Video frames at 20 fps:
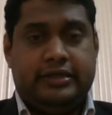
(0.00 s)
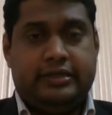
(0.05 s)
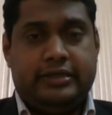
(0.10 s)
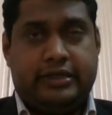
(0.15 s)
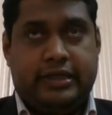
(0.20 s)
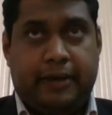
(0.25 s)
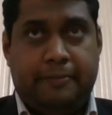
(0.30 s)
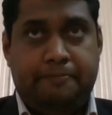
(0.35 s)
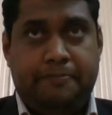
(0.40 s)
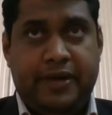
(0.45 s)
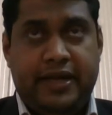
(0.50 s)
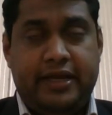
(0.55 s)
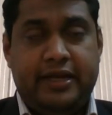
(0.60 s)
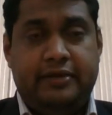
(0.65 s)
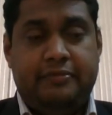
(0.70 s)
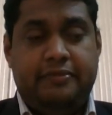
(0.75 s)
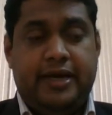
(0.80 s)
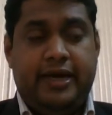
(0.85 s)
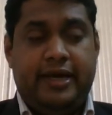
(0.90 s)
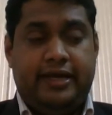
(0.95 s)
company
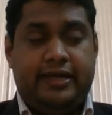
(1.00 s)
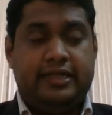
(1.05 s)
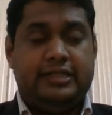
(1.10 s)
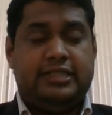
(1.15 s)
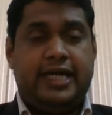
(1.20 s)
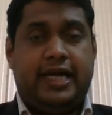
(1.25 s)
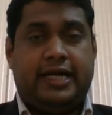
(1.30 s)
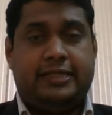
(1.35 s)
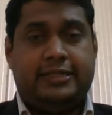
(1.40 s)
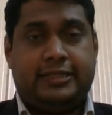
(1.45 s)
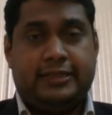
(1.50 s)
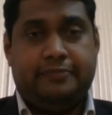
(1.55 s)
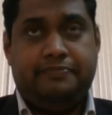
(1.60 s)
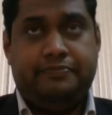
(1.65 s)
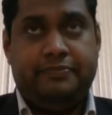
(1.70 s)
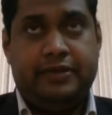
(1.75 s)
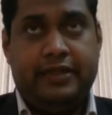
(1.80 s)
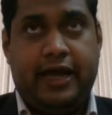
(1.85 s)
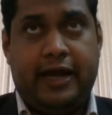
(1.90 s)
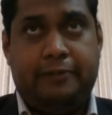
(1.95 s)
may reject
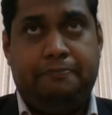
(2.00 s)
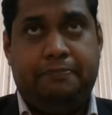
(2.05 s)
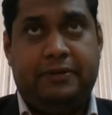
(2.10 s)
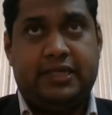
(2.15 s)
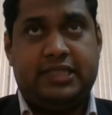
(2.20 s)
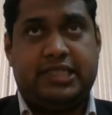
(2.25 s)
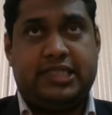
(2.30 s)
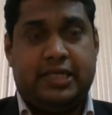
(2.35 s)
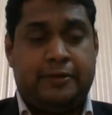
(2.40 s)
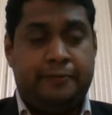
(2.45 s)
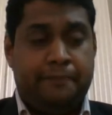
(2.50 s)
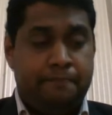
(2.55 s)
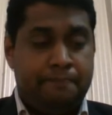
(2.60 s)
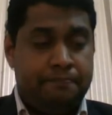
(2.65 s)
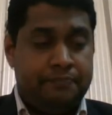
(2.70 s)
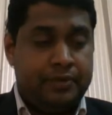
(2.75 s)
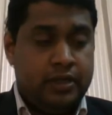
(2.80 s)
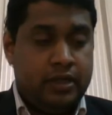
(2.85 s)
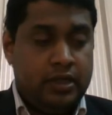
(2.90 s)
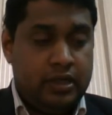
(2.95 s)
that person.
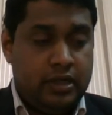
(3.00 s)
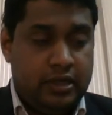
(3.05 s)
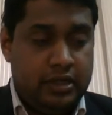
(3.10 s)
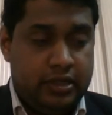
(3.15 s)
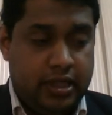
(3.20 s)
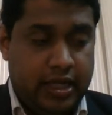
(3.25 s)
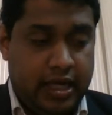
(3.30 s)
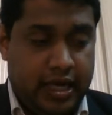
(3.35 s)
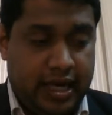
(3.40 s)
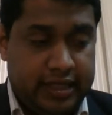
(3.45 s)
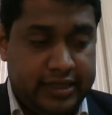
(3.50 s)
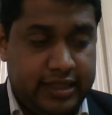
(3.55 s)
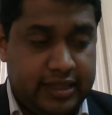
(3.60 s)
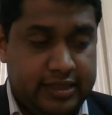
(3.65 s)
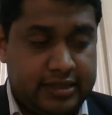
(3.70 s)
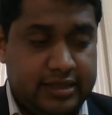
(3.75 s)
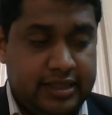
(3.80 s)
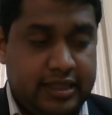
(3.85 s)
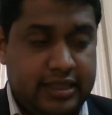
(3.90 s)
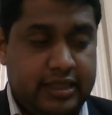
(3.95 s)
The
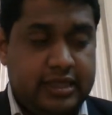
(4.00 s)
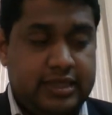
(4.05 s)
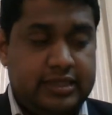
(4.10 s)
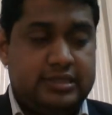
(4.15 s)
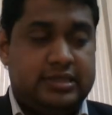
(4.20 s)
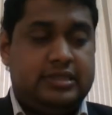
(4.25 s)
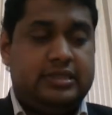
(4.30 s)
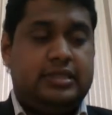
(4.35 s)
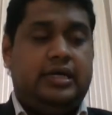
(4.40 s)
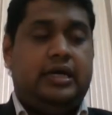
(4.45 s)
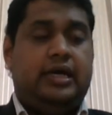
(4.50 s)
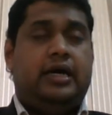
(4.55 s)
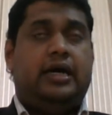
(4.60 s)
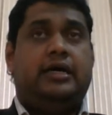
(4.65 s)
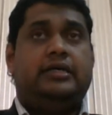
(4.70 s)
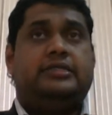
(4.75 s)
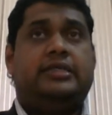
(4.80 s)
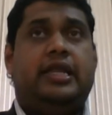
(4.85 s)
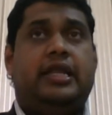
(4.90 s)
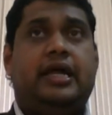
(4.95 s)
other thing is
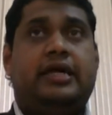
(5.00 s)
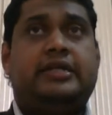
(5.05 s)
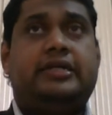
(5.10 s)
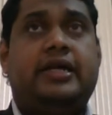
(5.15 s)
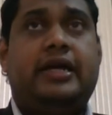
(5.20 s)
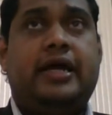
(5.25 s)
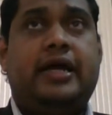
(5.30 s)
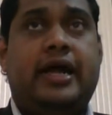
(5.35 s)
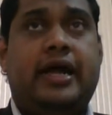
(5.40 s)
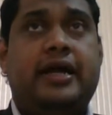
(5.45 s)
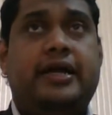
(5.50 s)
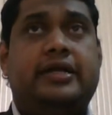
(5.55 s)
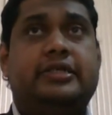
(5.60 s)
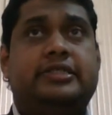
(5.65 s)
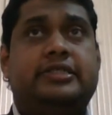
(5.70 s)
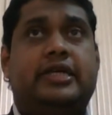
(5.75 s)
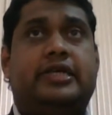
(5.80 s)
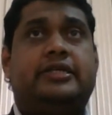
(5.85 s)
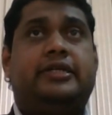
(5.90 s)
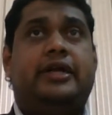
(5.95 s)
selected and
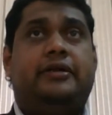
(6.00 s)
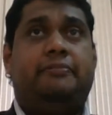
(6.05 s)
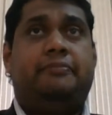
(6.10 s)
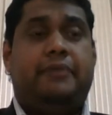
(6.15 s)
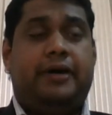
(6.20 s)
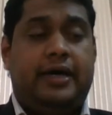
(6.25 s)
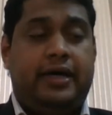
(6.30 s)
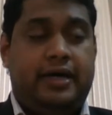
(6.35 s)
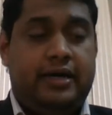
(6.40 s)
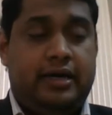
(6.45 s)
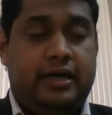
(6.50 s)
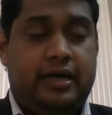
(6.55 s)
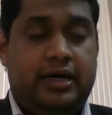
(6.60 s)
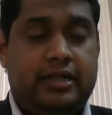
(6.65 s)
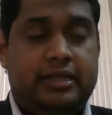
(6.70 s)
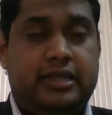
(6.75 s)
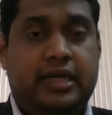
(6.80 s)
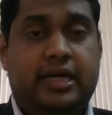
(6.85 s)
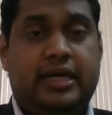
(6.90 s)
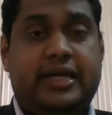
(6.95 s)
rejected by
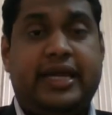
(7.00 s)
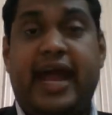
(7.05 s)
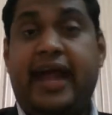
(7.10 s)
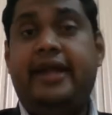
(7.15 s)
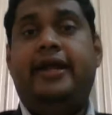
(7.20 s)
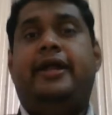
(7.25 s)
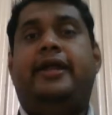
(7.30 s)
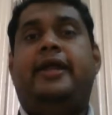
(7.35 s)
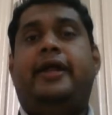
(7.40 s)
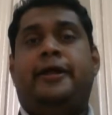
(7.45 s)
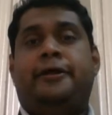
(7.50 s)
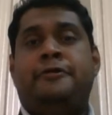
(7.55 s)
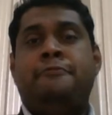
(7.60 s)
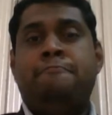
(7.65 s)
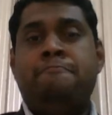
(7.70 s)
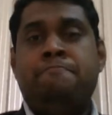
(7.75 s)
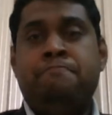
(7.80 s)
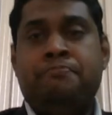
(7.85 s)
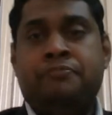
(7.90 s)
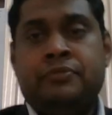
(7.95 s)
the candidate.
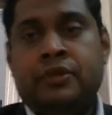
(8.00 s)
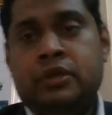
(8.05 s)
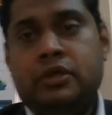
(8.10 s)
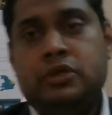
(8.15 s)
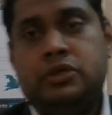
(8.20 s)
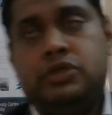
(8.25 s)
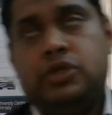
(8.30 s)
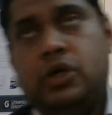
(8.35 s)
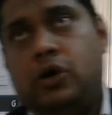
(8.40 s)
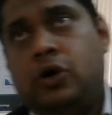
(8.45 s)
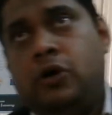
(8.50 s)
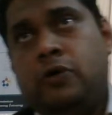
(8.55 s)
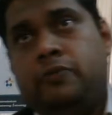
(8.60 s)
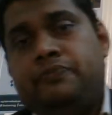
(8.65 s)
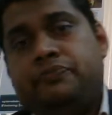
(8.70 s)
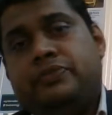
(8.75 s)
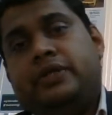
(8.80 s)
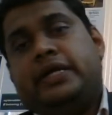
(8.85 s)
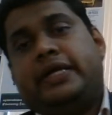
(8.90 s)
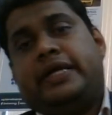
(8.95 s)

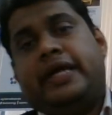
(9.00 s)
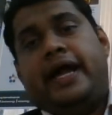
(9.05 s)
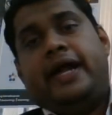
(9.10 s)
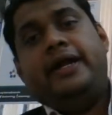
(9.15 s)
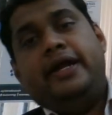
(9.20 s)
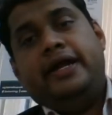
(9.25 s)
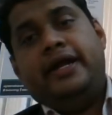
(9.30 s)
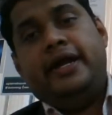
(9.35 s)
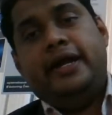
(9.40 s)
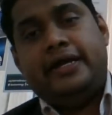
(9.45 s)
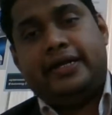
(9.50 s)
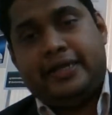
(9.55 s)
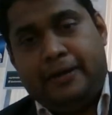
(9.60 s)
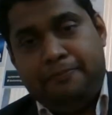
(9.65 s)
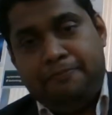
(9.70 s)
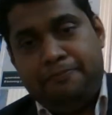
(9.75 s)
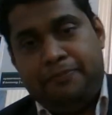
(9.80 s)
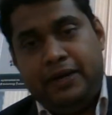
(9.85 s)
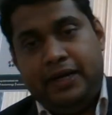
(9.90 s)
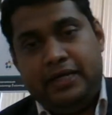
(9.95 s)
So the candidate
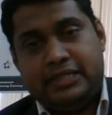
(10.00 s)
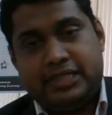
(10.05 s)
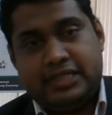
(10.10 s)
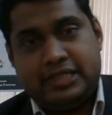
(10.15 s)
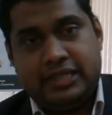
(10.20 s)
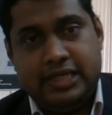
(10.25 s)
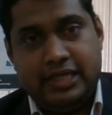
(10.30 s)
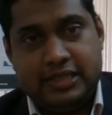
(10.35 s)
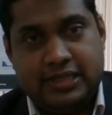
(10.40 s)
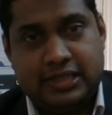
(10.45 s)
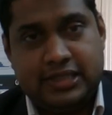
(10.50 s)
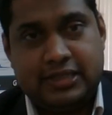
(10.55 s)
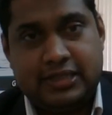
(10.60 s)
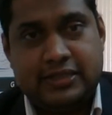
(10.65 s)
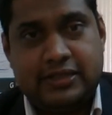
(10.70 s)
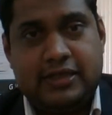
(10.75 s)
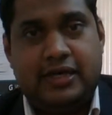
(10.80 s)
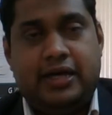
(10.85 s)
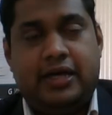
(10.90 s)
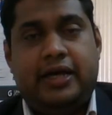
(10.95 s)
completes his
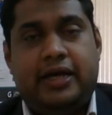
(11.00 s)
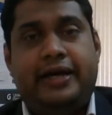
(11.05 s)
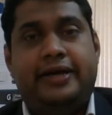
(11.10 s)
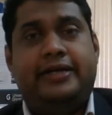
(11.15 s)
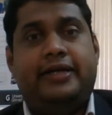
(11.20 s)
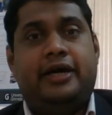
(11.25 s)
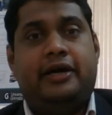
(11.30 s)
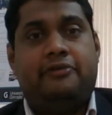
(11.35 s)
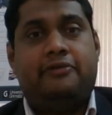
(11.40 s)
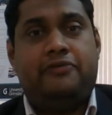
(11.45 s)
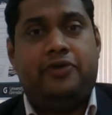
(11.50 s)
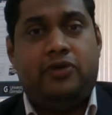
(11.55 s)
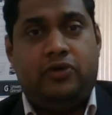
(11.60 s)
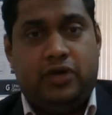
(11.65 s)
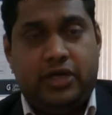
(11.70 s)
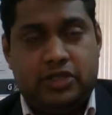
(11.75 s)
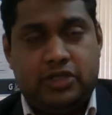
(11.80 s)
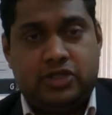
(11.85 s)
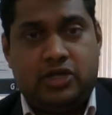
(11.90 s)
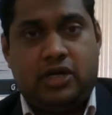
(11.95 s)
interview,
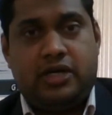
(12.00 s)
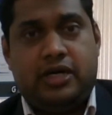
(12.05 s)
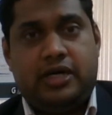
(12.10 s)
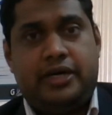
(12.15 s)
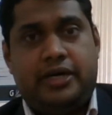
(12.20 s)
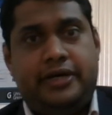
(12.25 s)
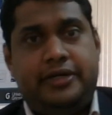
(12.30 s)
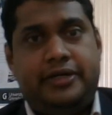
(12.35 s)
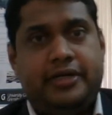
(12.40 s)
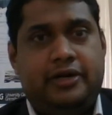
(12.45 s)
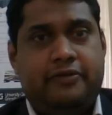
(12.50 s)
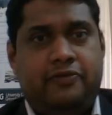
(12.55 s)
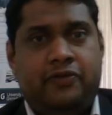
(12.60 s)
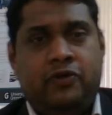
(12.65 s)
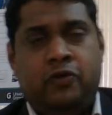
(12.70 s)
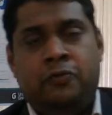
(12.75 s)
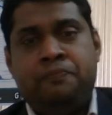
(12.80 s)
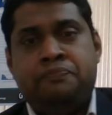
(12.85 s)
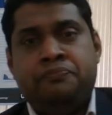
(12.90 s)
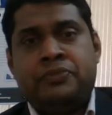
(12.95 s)
his or her interview,